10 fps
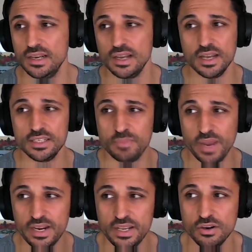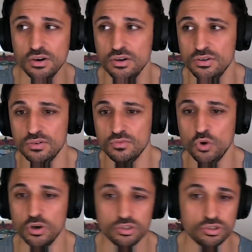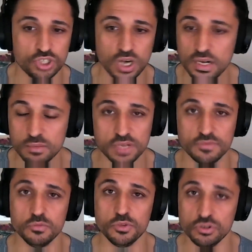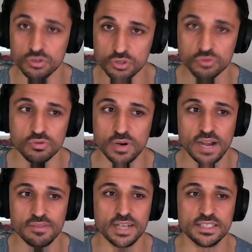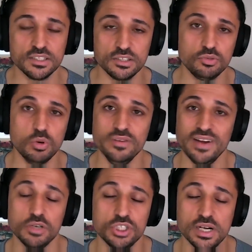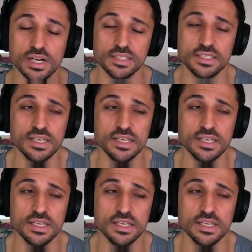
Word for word: uh, depending on what charting platform you use, you'll have access to 12 hour charts.